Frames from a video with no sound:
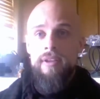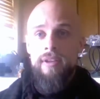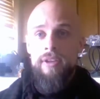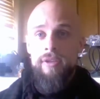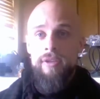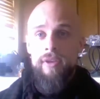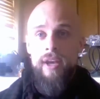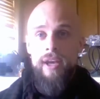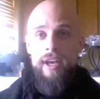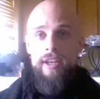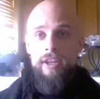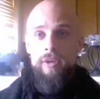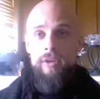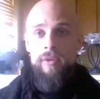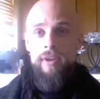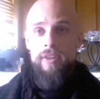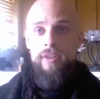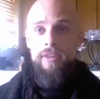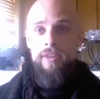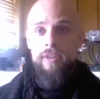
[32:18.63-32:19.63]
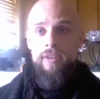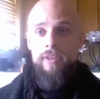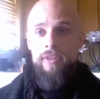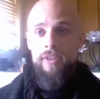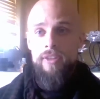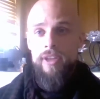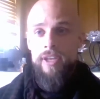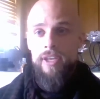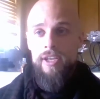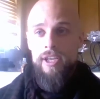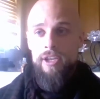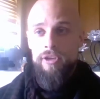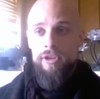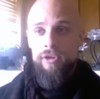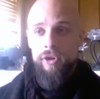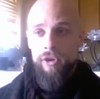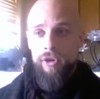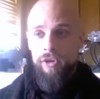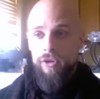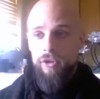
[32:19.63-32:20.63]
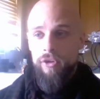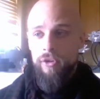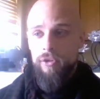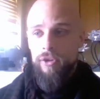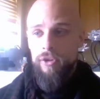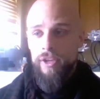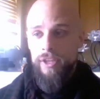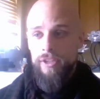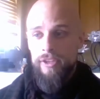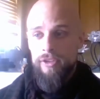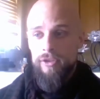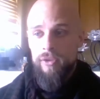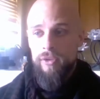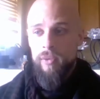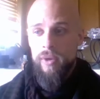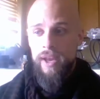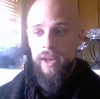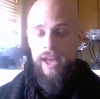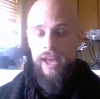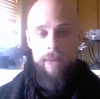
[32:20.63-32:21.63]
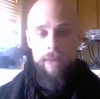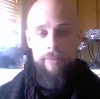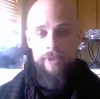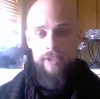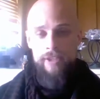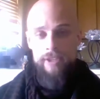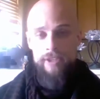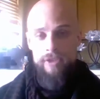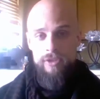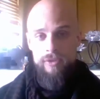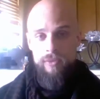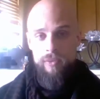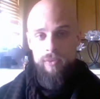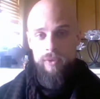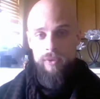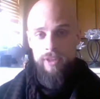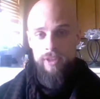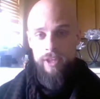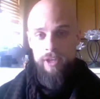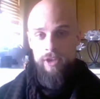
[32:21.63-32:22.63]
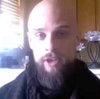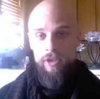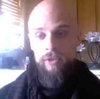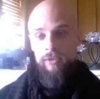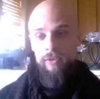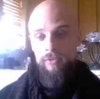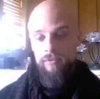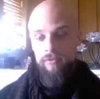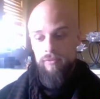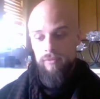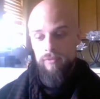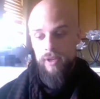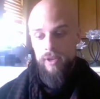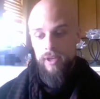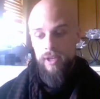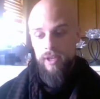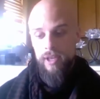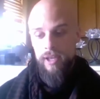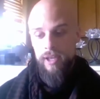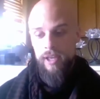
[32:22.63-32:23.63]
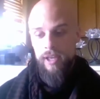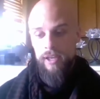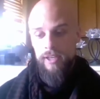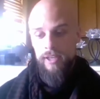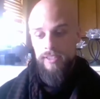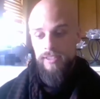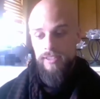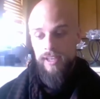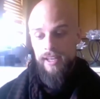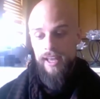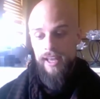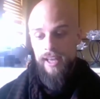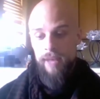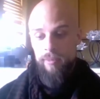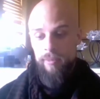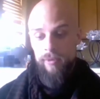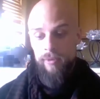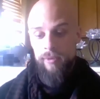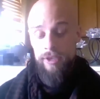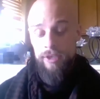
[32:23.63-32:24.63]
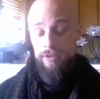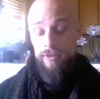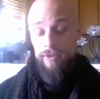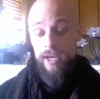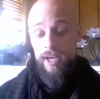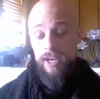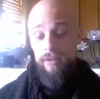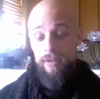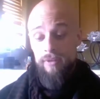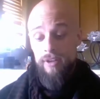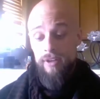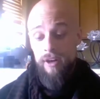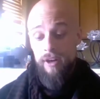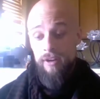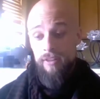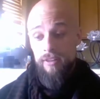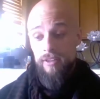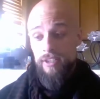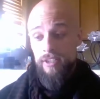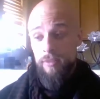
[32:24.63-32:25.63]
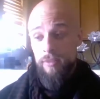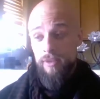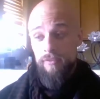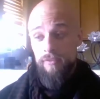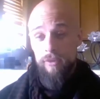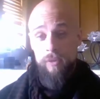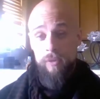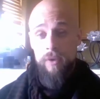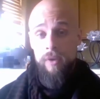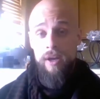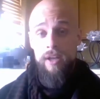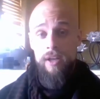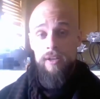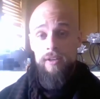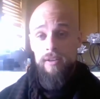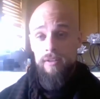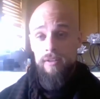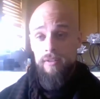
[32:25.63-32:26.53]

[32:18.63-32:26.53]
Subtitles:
Uniting with the eternal is what happens within you. And it's going to happen when you die regardless. But if you want